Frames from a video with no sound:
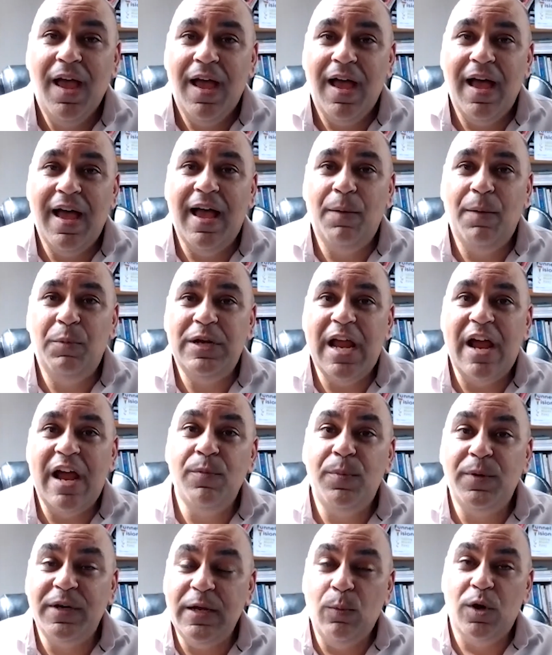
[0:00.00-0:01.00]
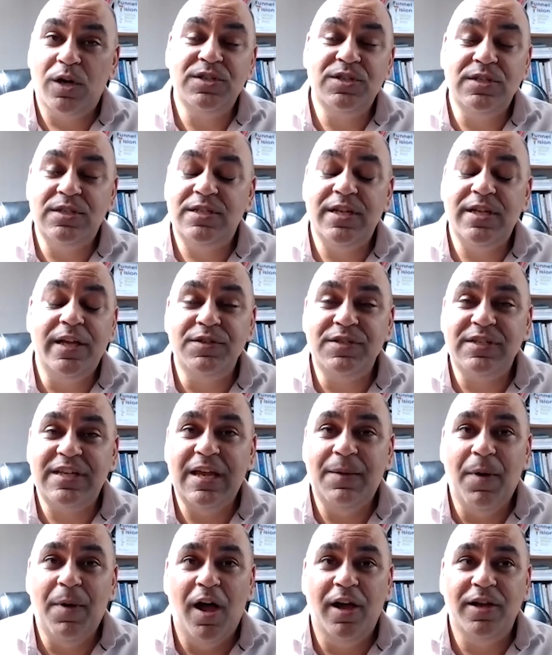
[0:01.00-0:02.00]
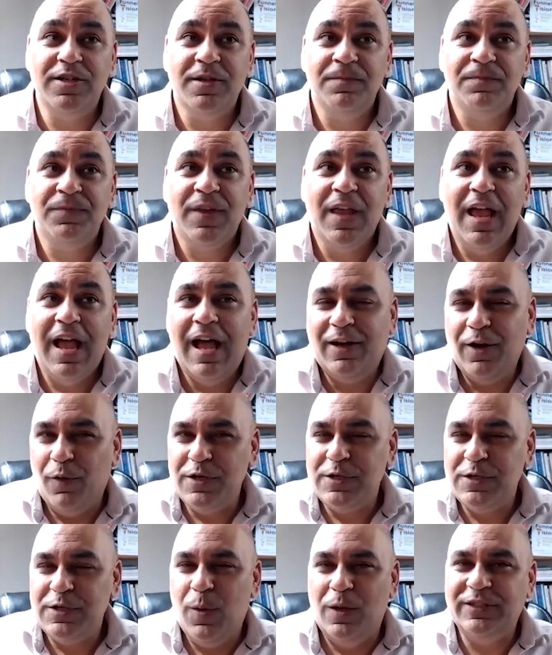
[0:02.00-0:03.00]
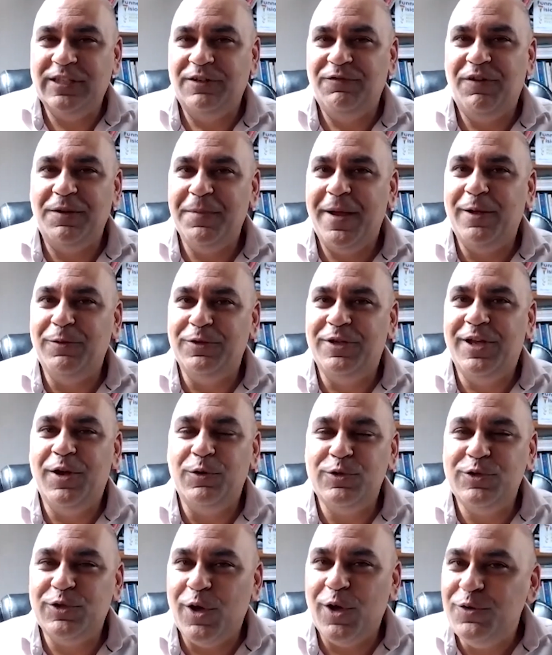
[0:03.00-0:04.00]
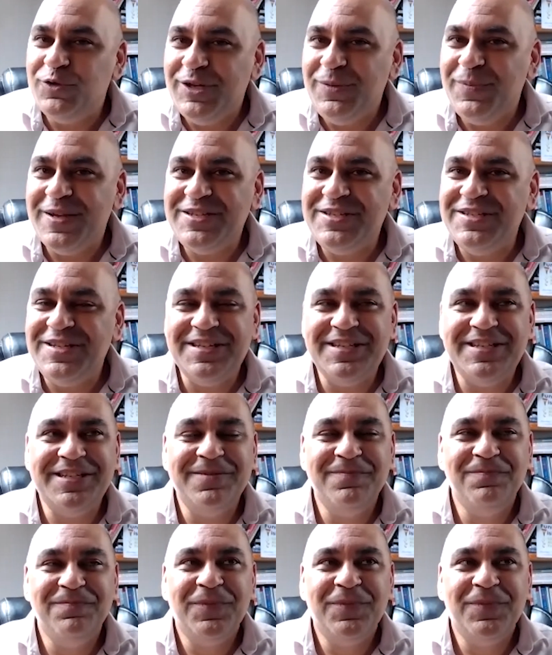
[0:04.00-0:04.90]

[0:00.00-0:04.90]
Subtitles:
When Everybody Works in Sales came out, I'd always wanted to run my own coaching business,